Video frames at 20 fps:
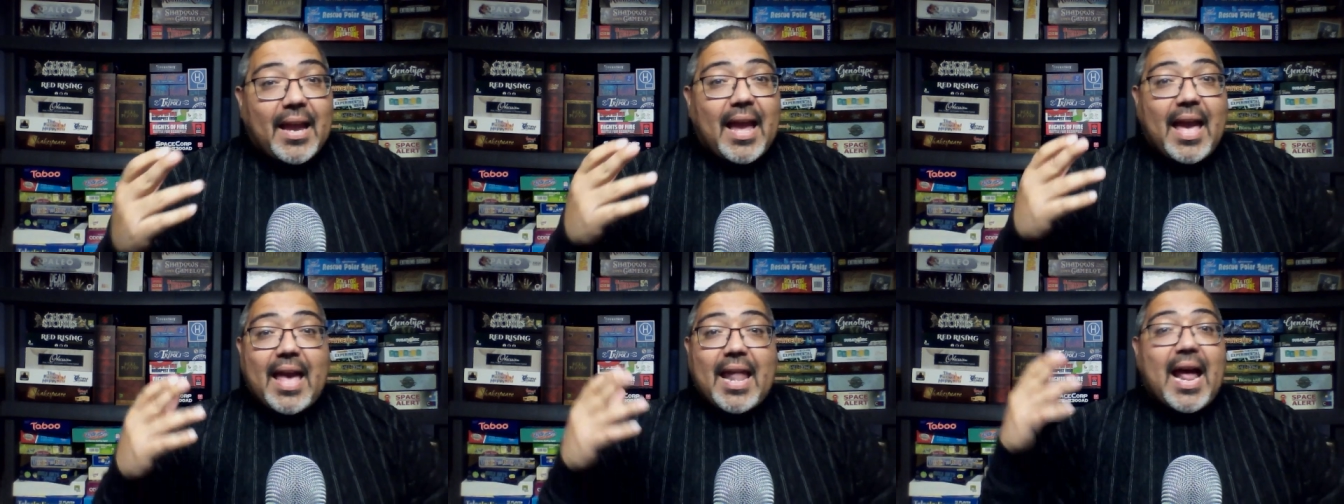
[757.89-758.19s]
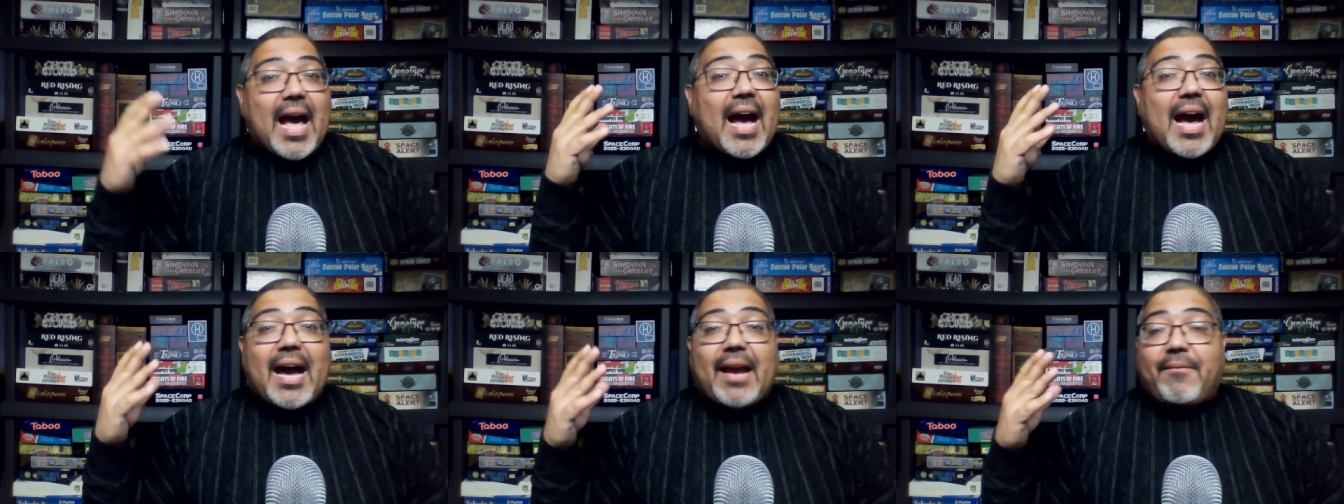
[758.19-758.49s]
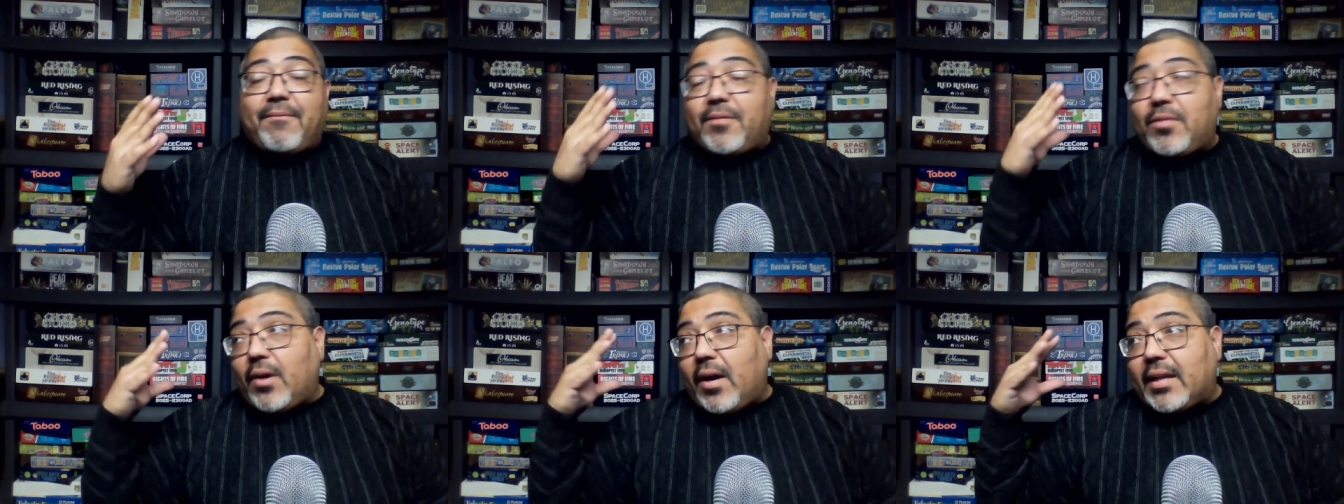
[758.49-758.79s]
and I
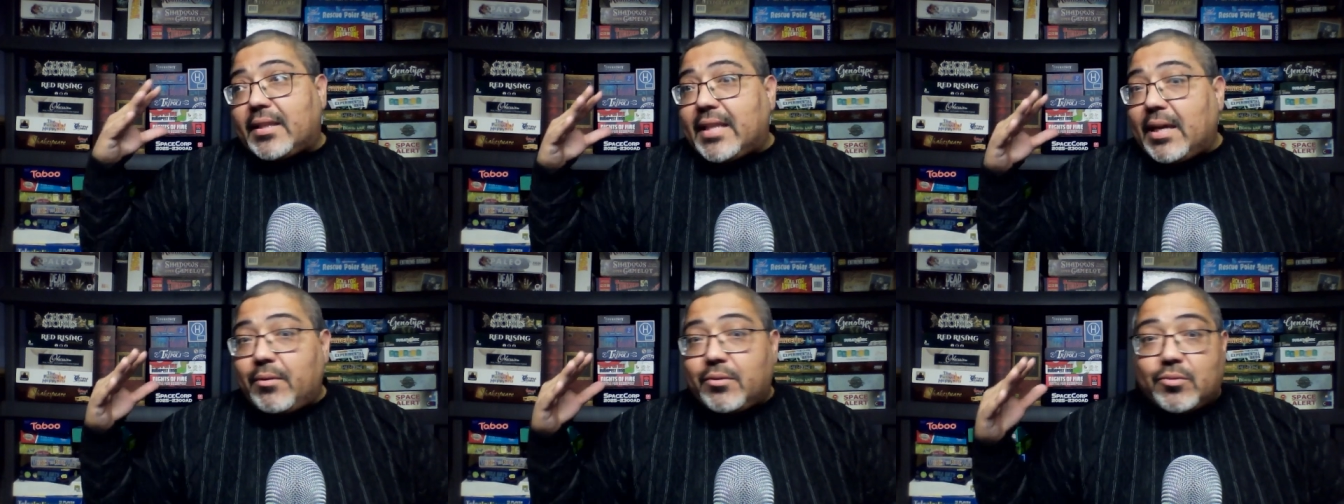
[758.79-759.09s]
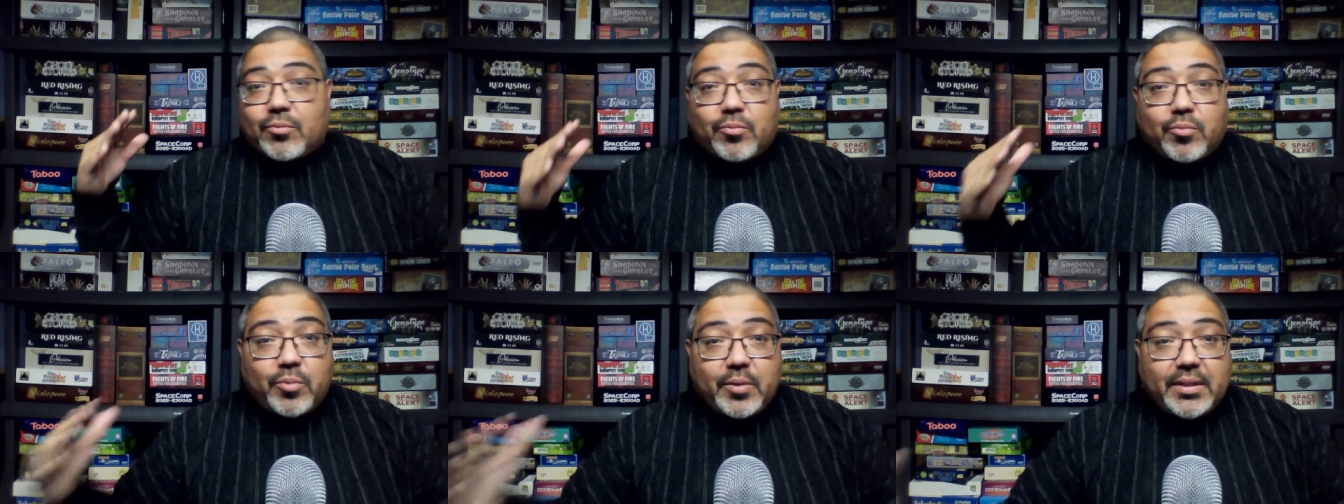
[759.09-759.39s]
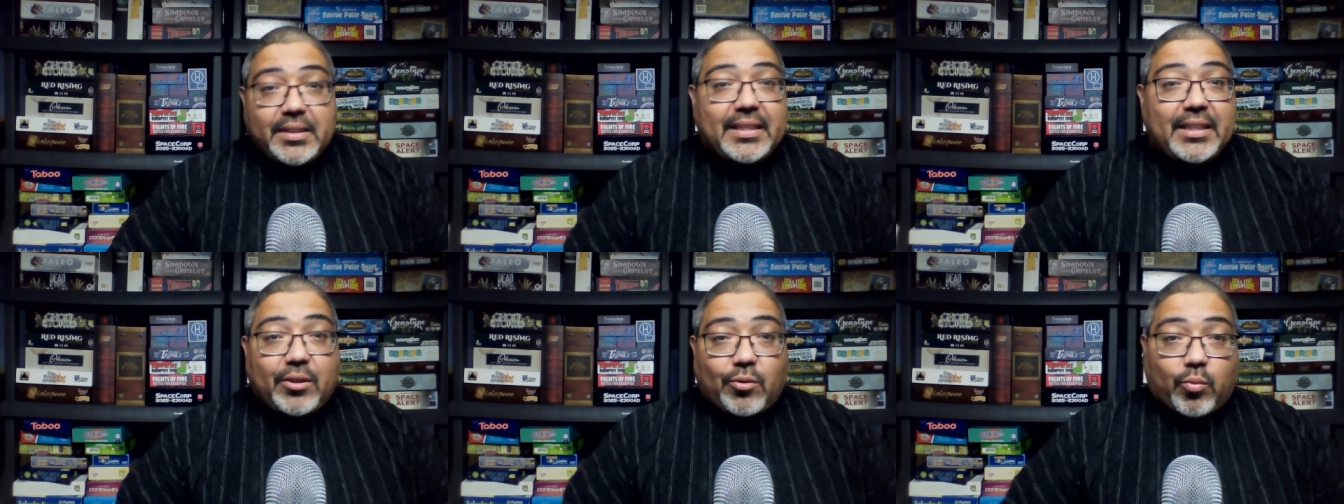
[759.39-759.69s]
thought that was
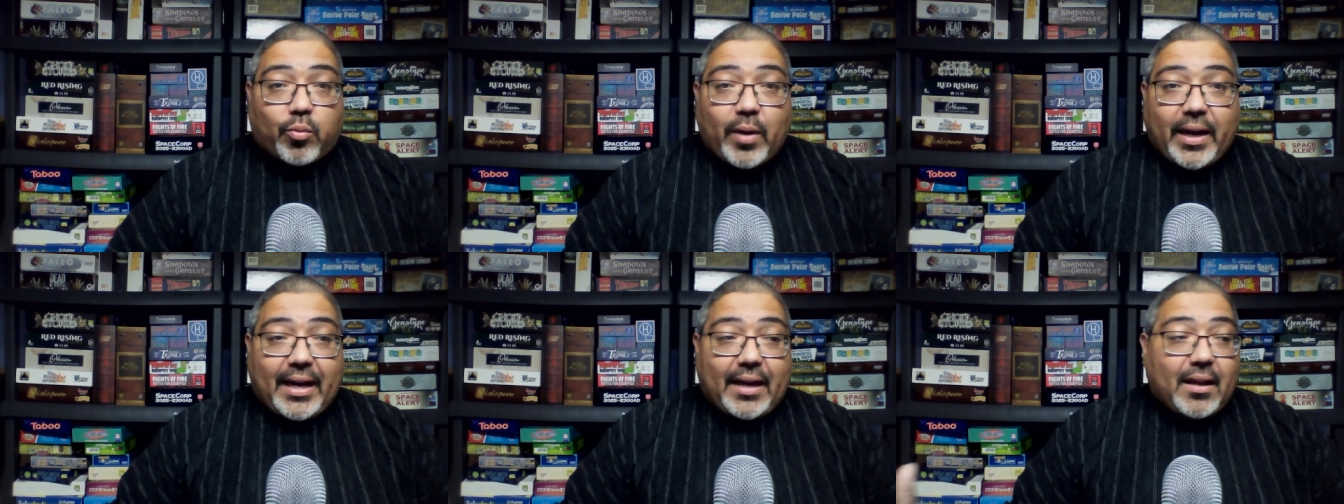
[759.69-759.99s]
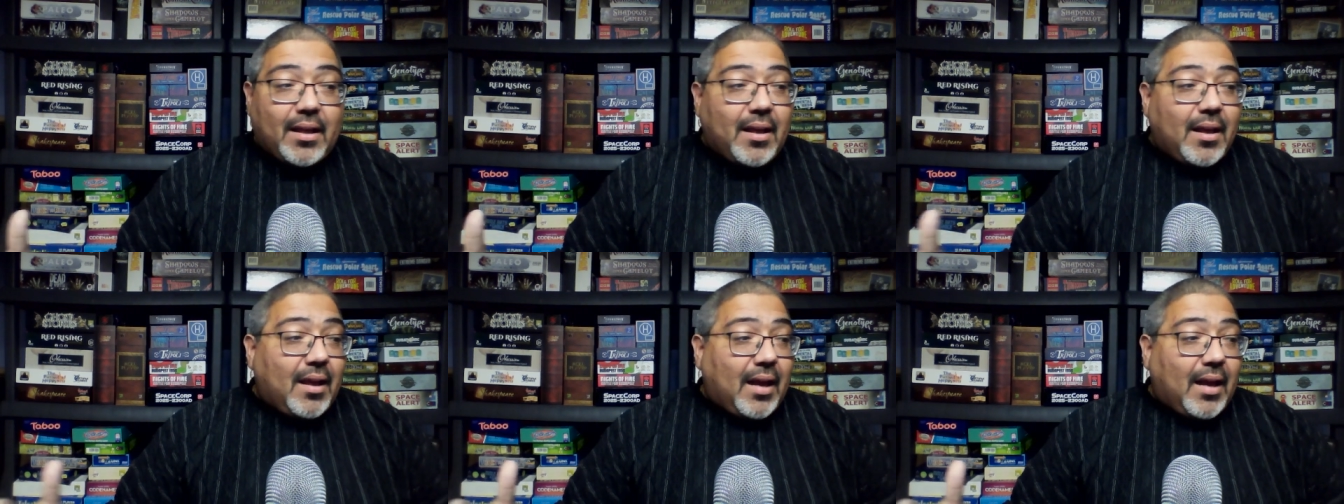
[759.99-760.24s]
really great.